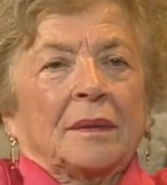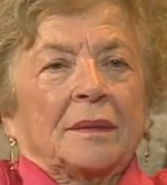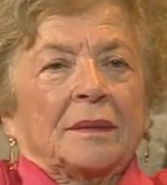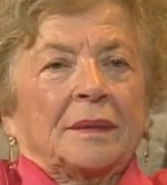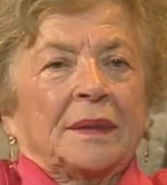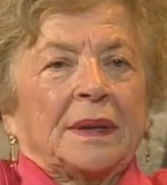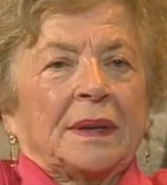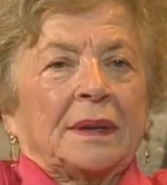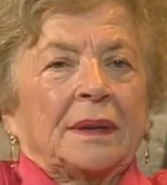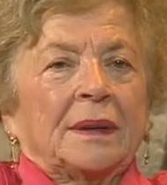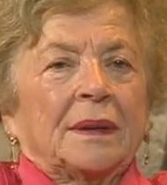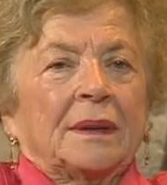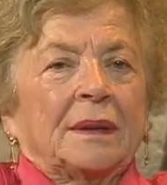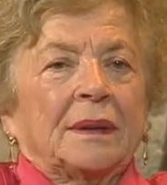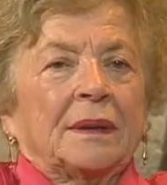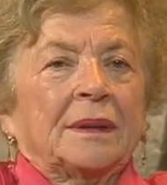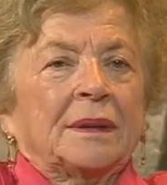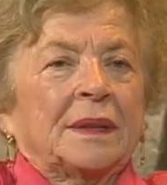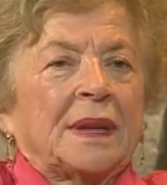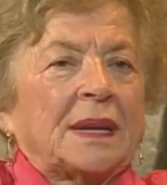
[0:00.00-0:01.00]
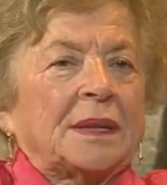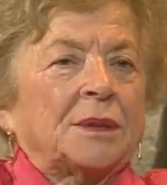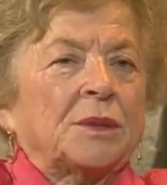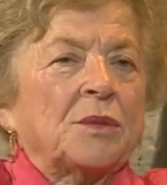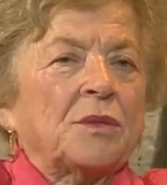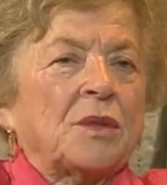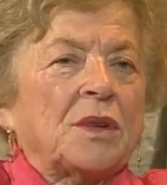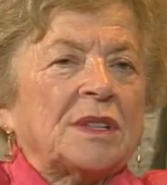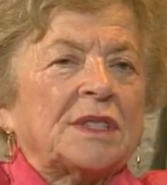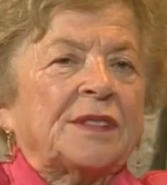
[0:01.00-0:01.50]
when they
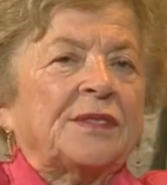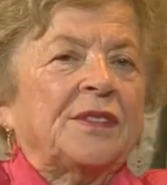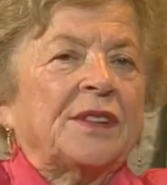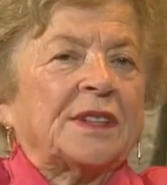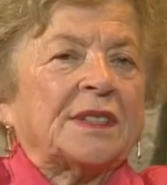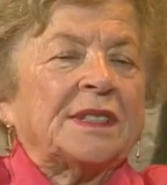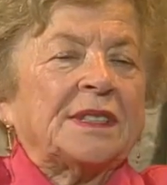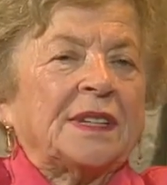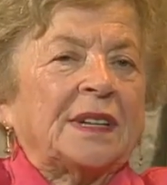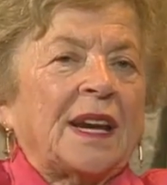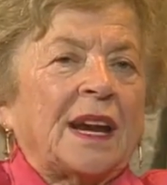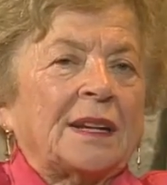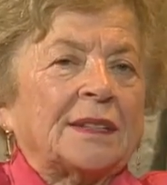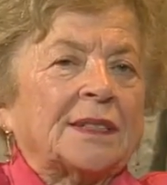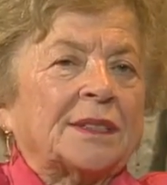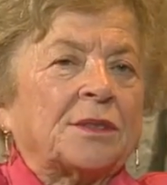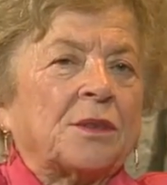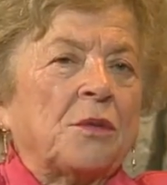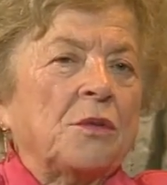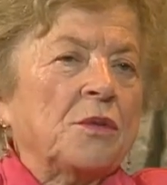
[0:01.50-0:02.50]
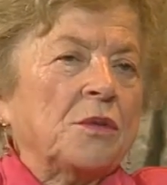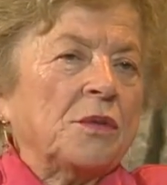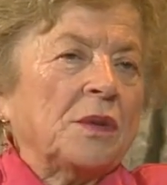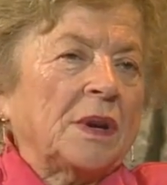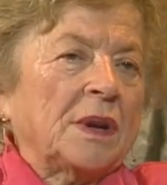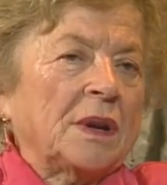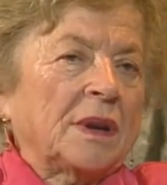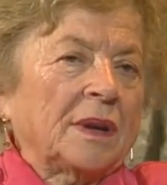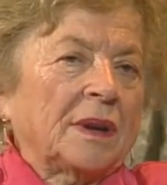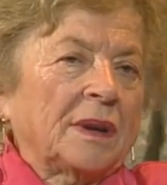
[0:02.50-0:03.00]
took us first in our
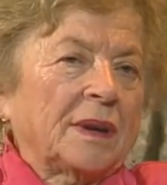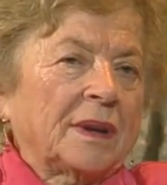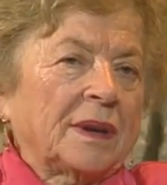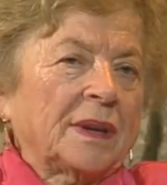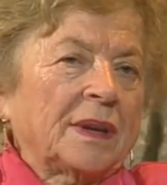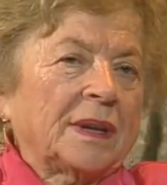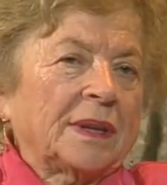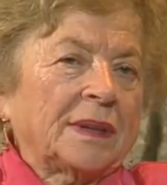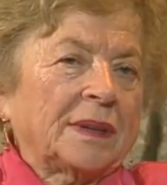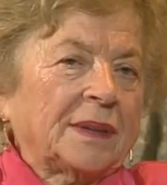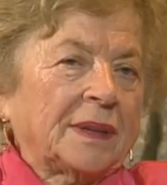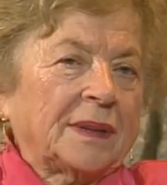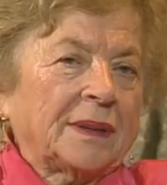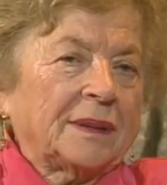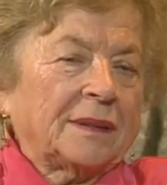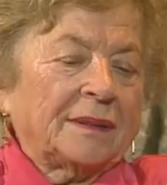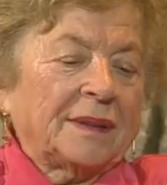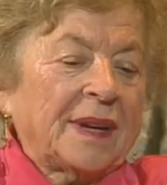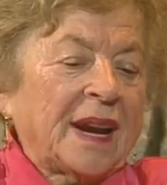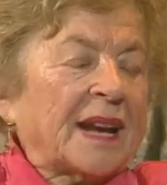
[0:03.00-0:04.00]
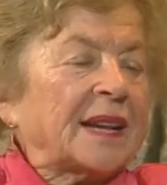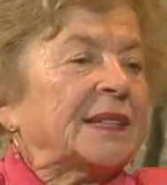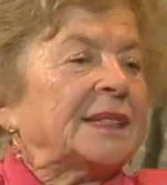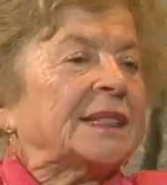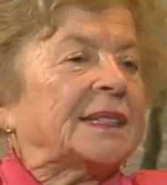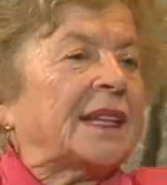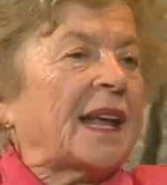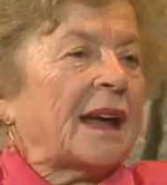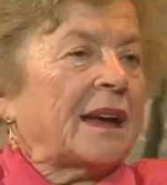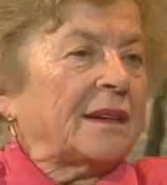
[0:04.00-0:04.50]
school, in the
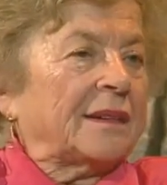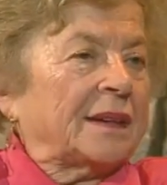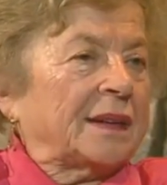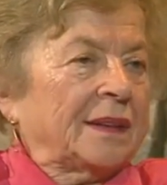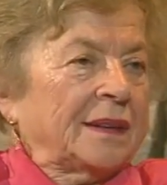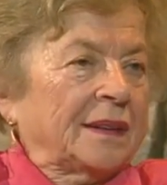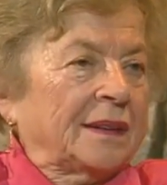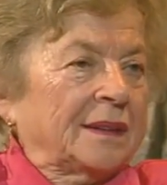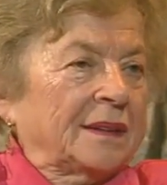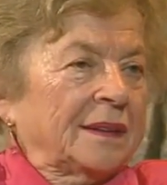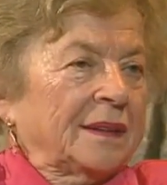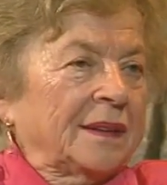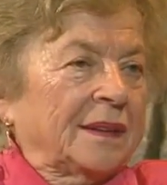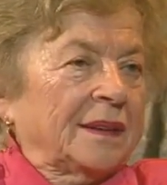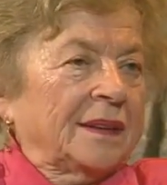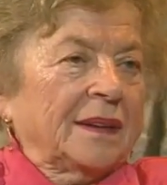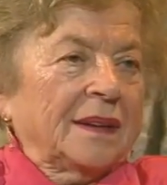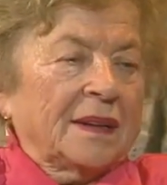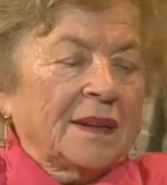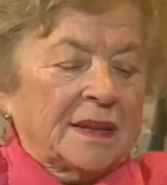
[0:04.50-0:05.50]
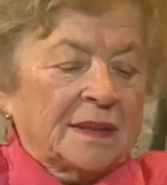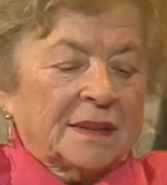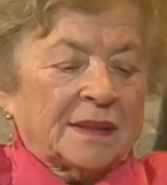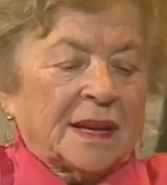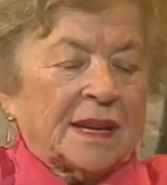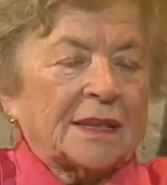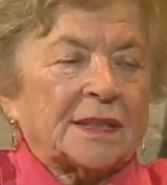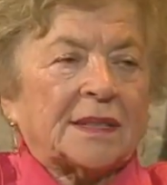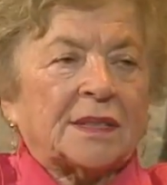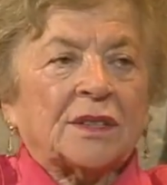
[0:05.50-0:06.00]
next town, and
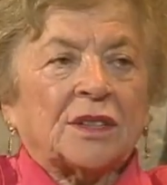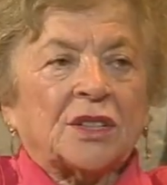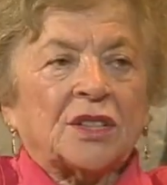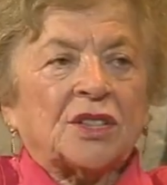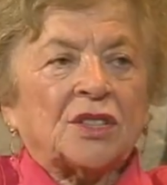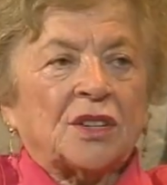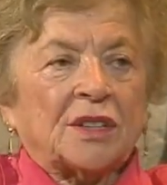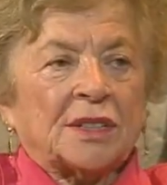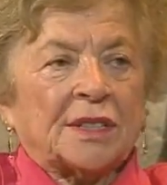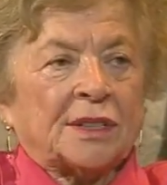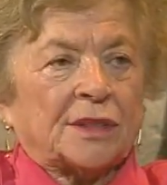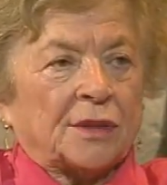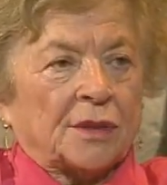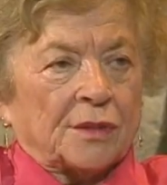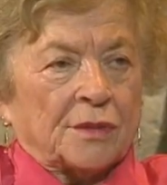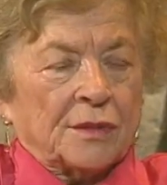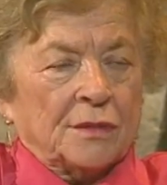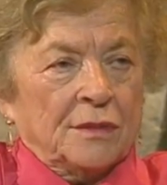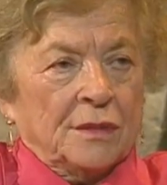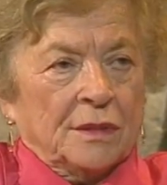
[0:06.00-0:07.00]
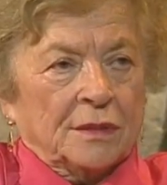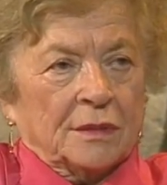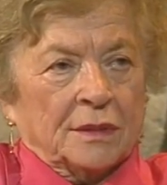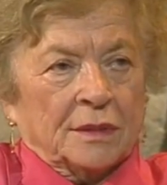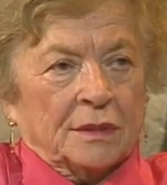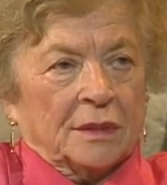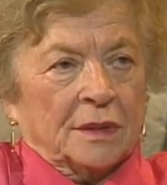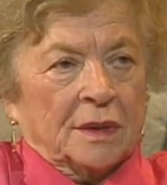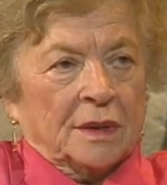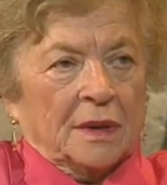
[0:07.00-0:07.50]
they searched us through
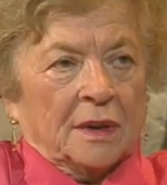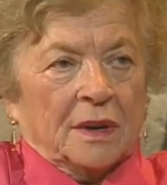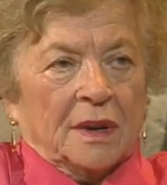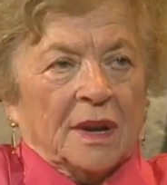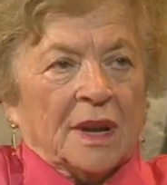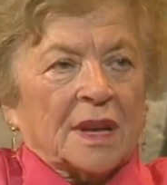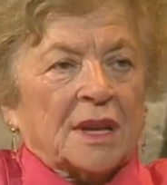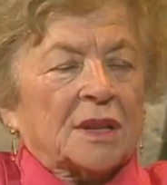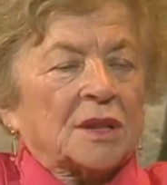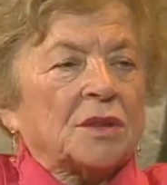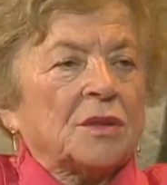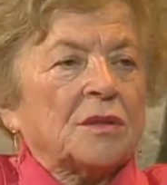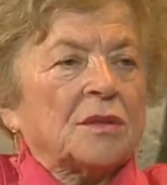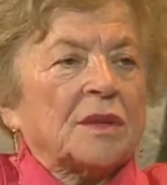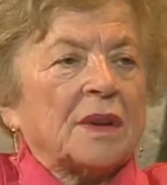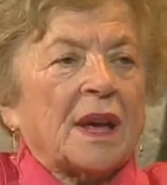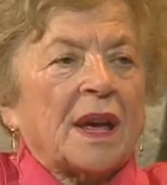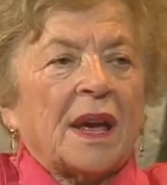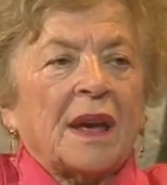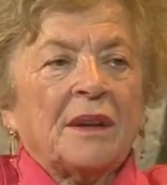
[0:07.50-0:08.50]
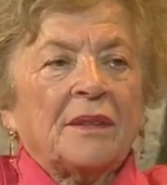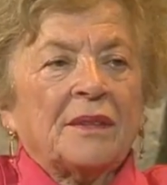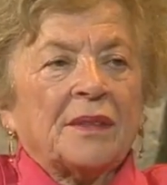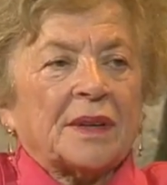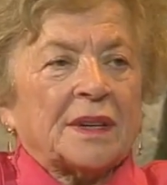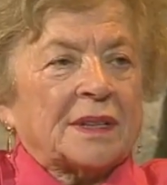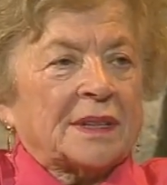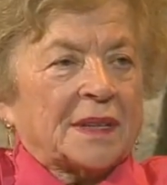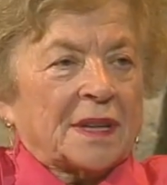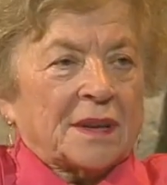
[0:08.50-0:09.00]
and took
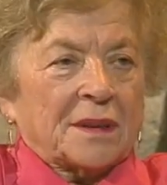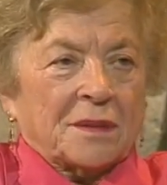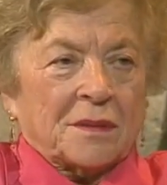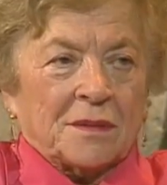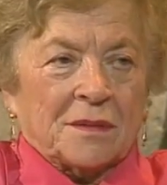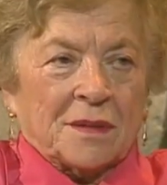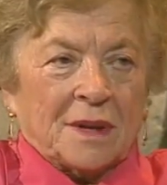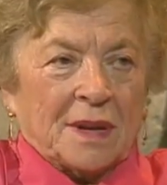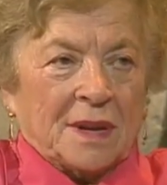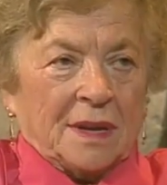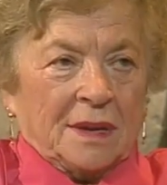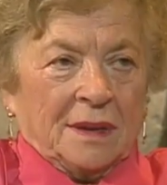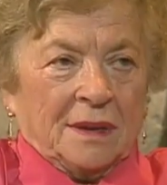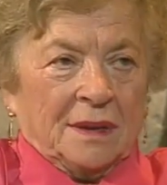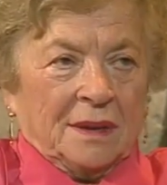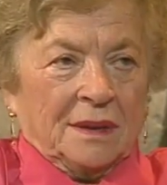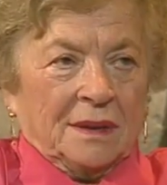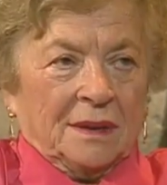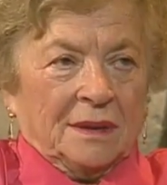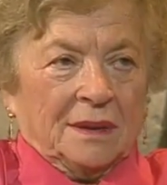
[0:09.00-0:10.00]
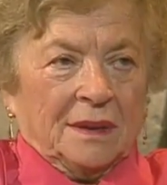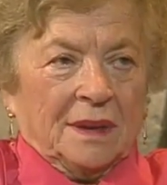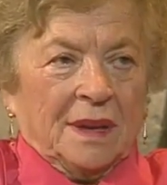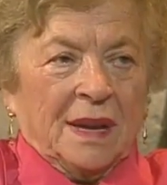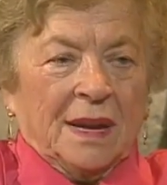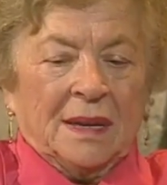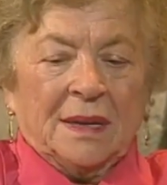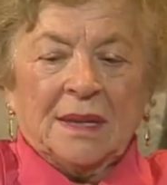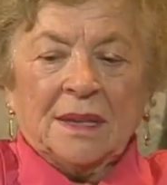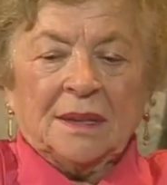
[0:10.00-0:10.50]
everything away.
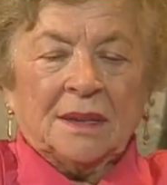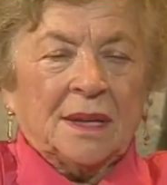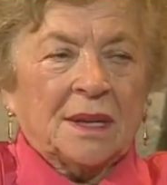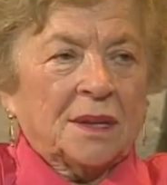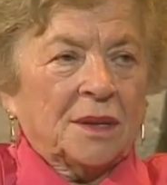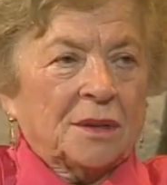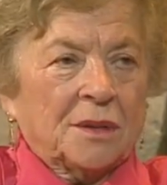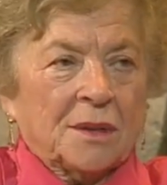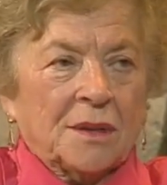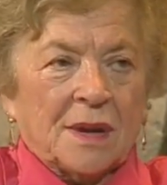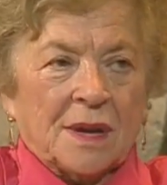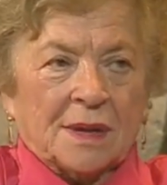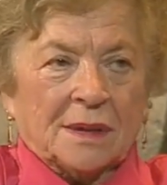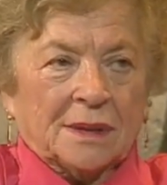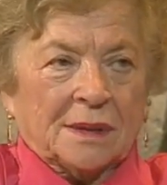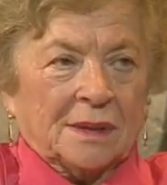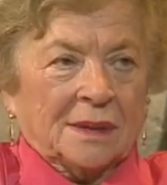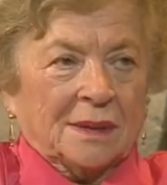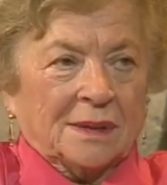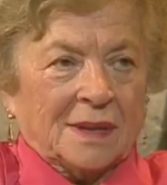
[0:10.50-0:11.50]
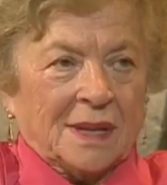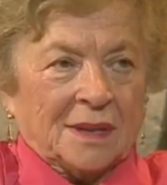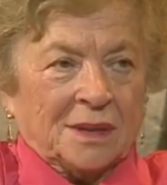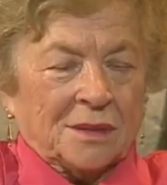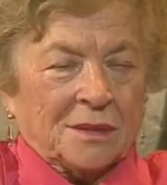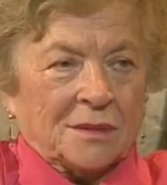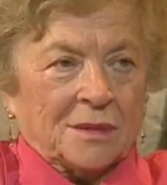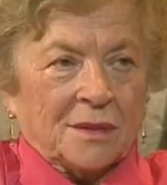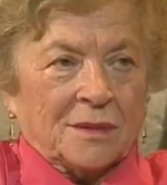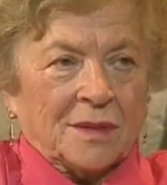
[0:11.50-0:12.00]
Anything you had, they
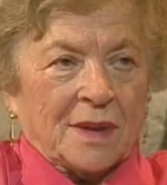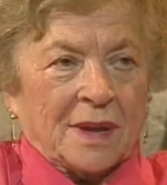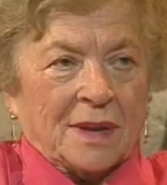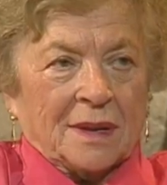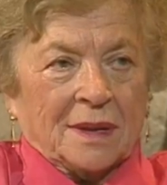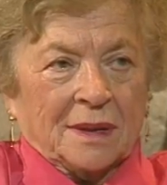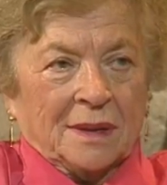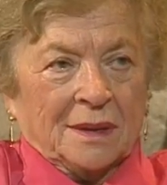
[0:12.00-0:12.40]
took away.